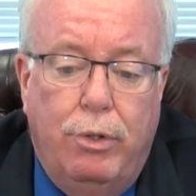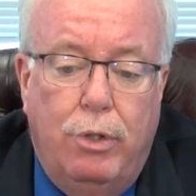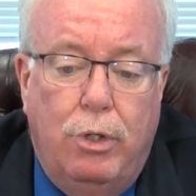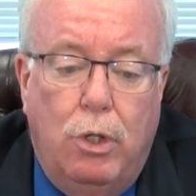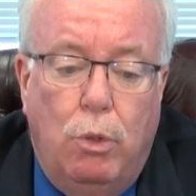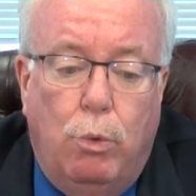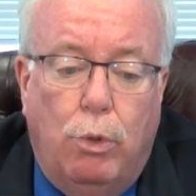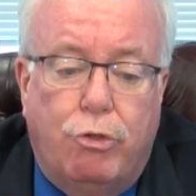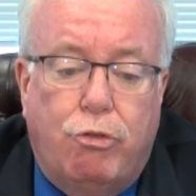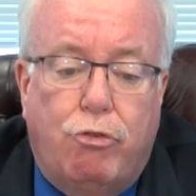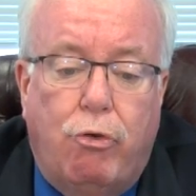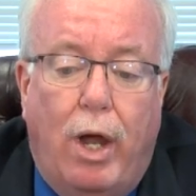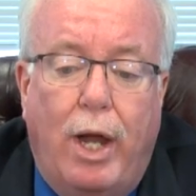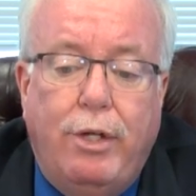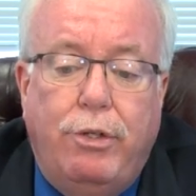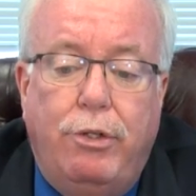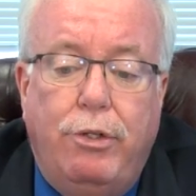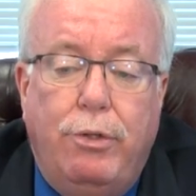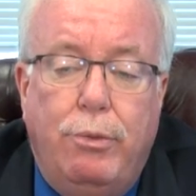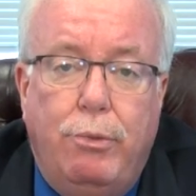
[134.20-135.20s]
who will try
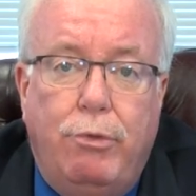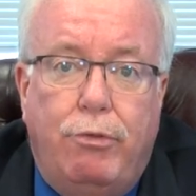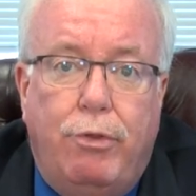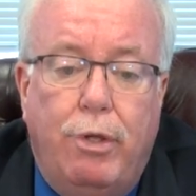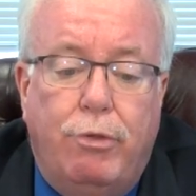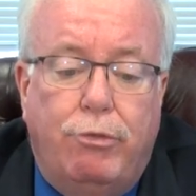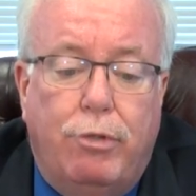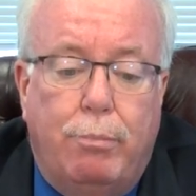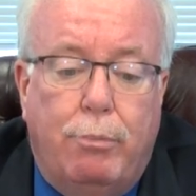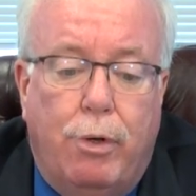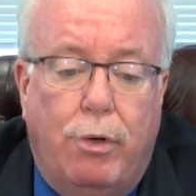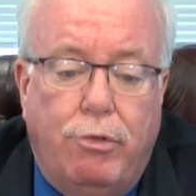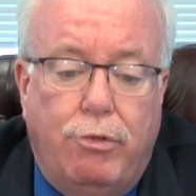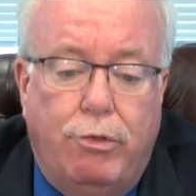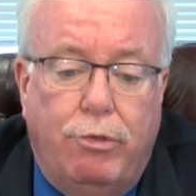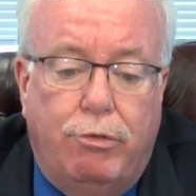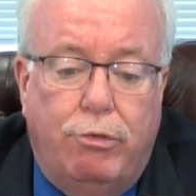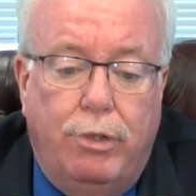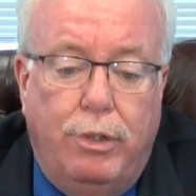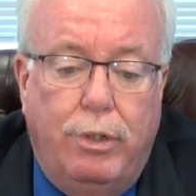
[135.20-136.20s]
to use this
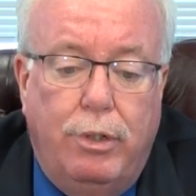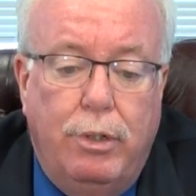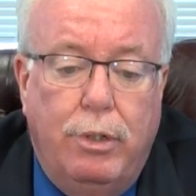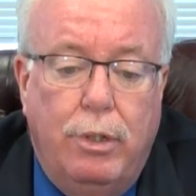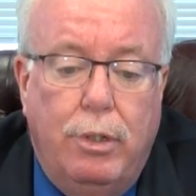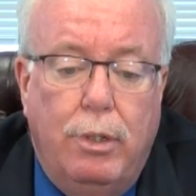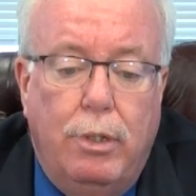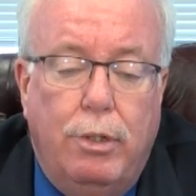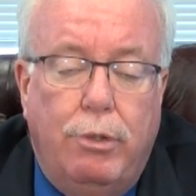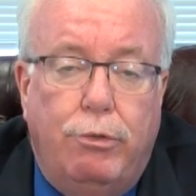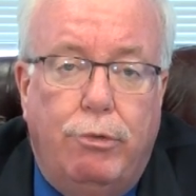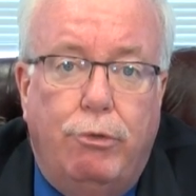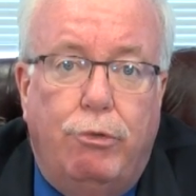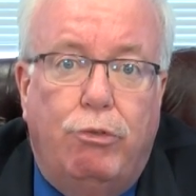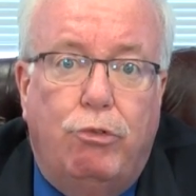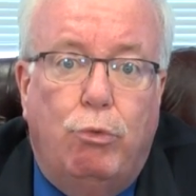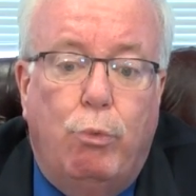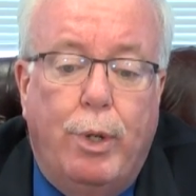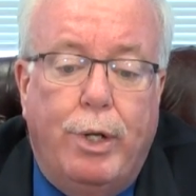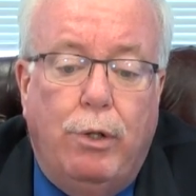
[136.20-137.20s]
emergency to
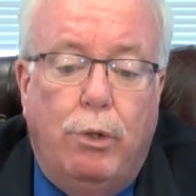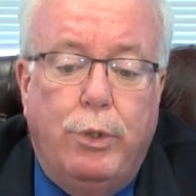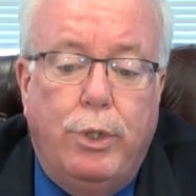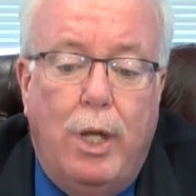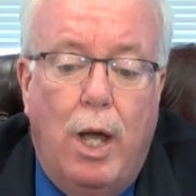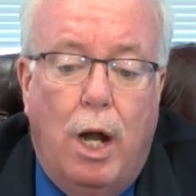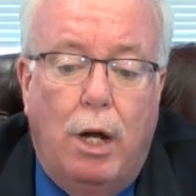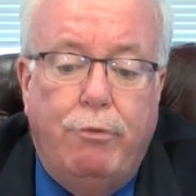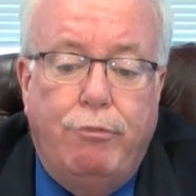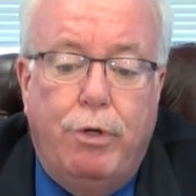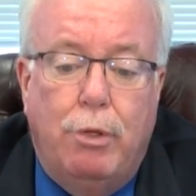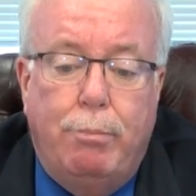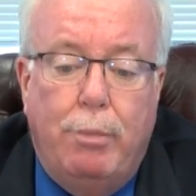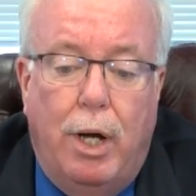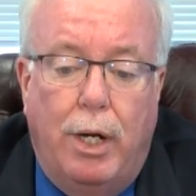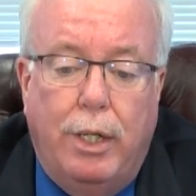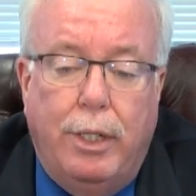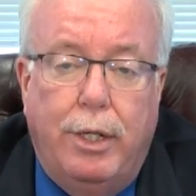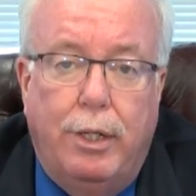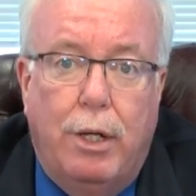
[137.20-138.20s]
swindle you out of your
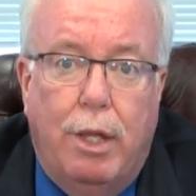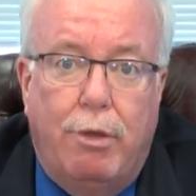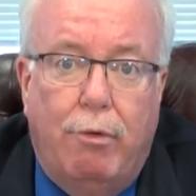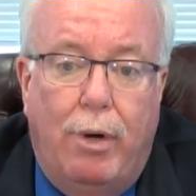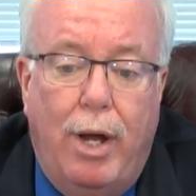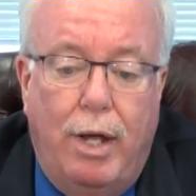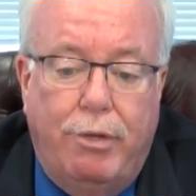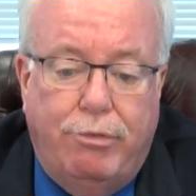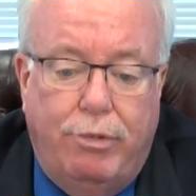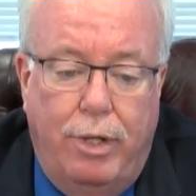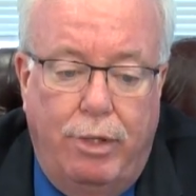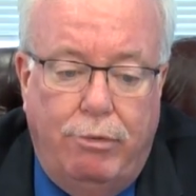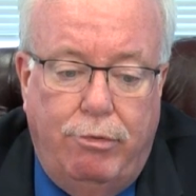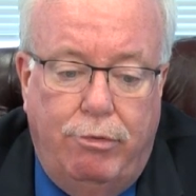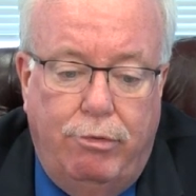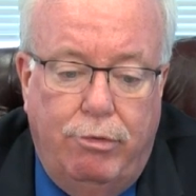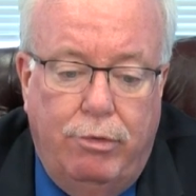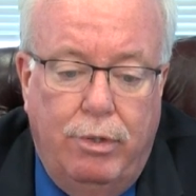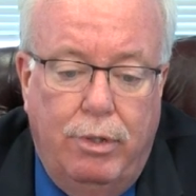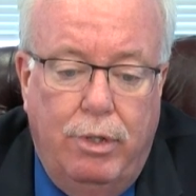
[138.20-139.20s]
money and other
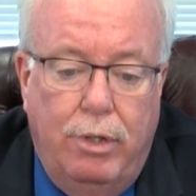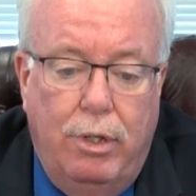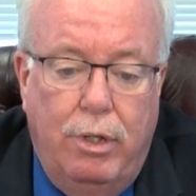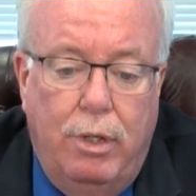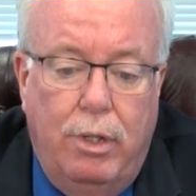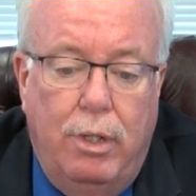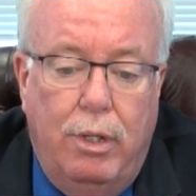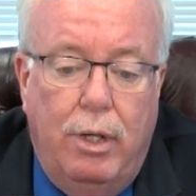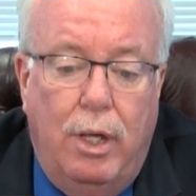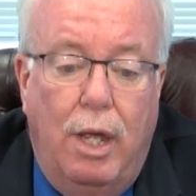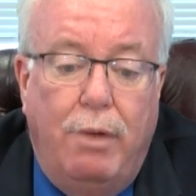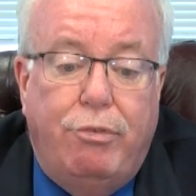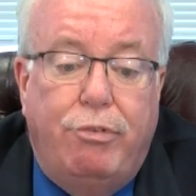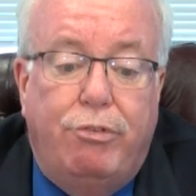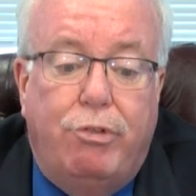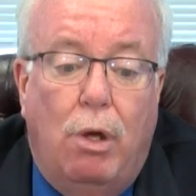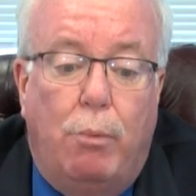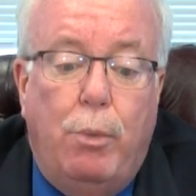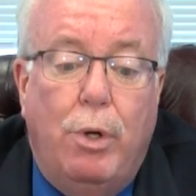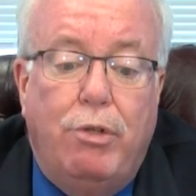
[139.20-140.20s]
assets. If
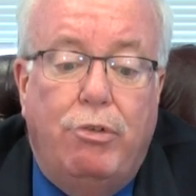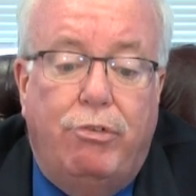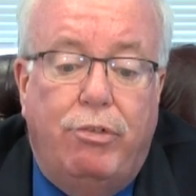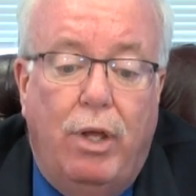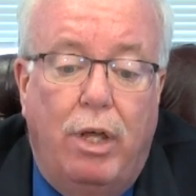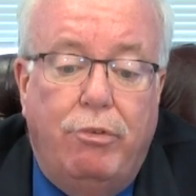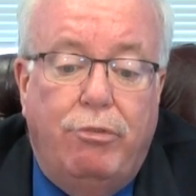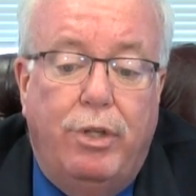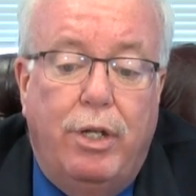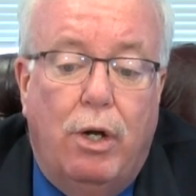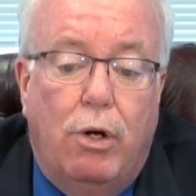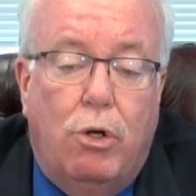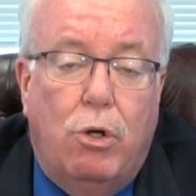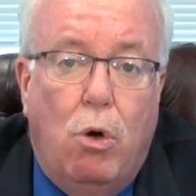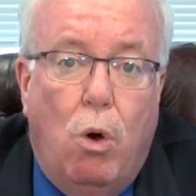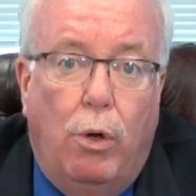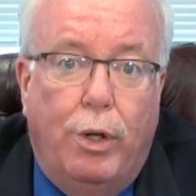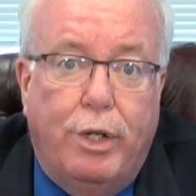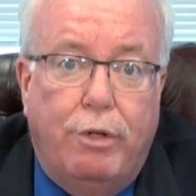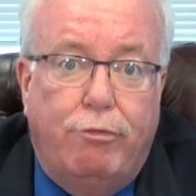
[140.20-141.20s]
someone says they are
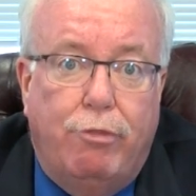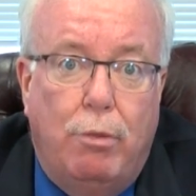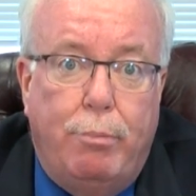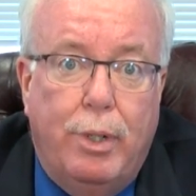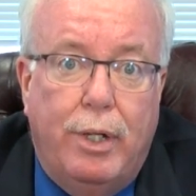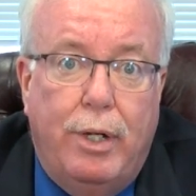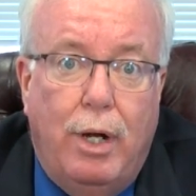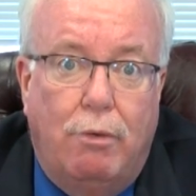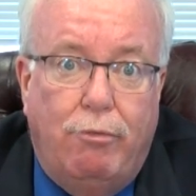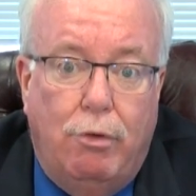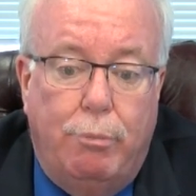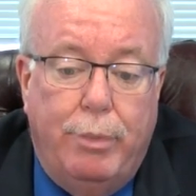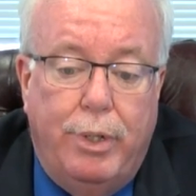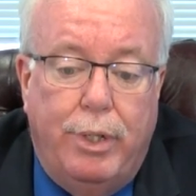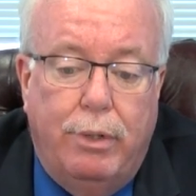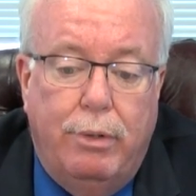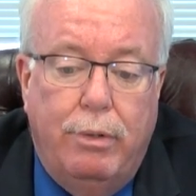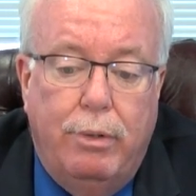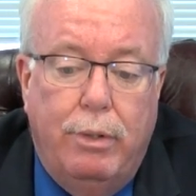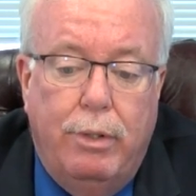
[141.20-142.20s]
calling from a
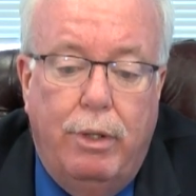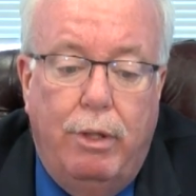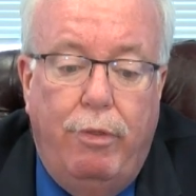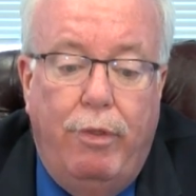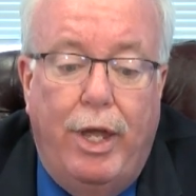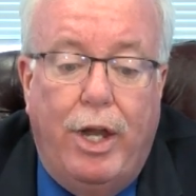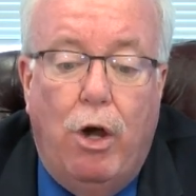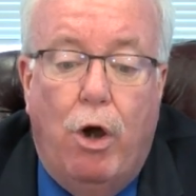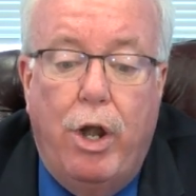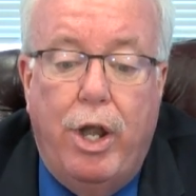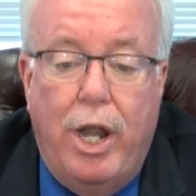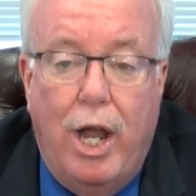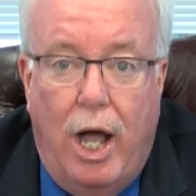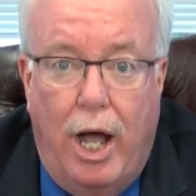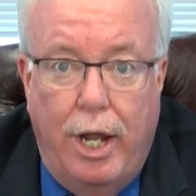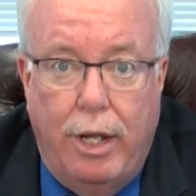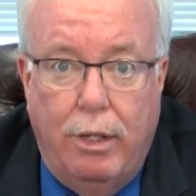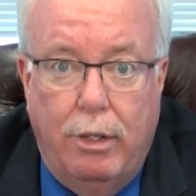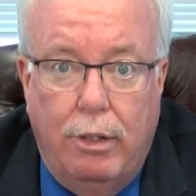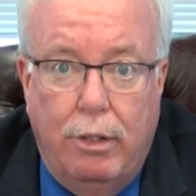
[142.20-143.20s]
government, they are
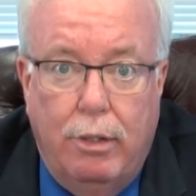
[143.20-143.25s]
not,